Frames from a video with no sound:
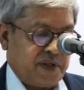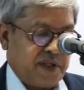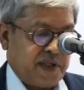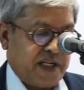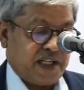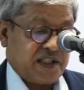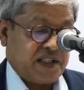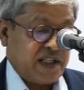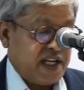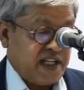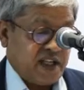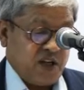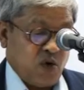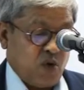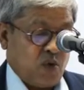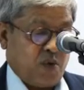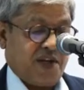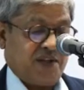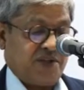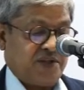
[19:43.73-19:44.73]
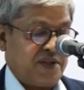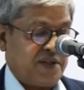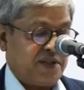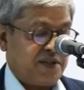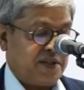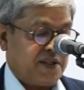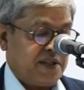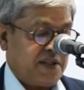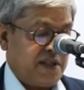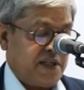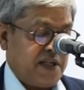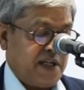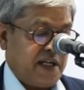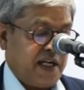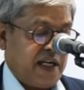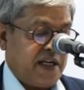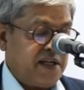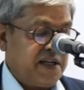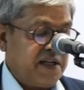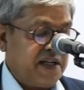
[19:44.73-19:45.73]
He has taken no questions.
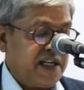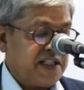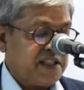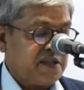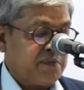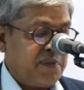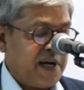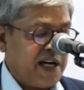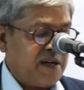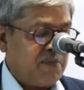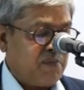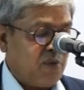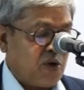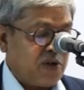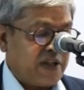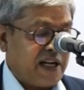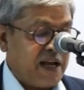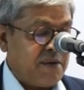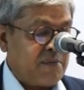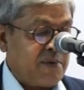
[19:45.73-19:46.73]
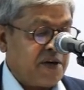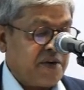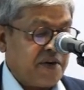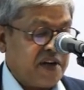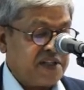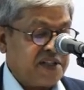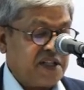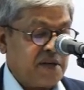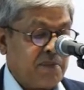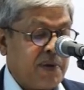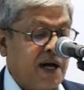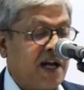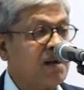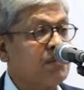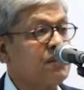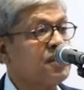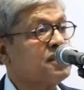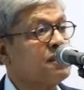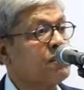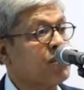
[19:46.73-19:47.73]
Indeed, he has spent more time addressing
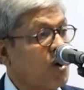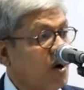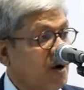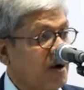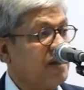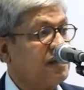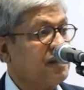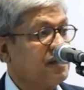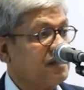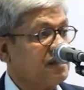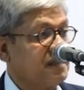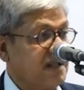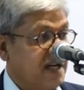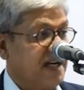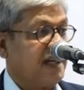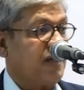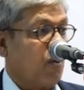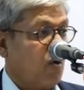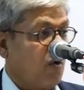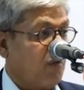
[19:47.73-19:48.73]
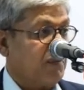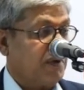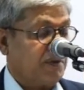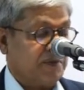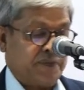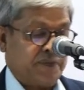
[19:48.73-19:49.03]
parliaments abroad than at home.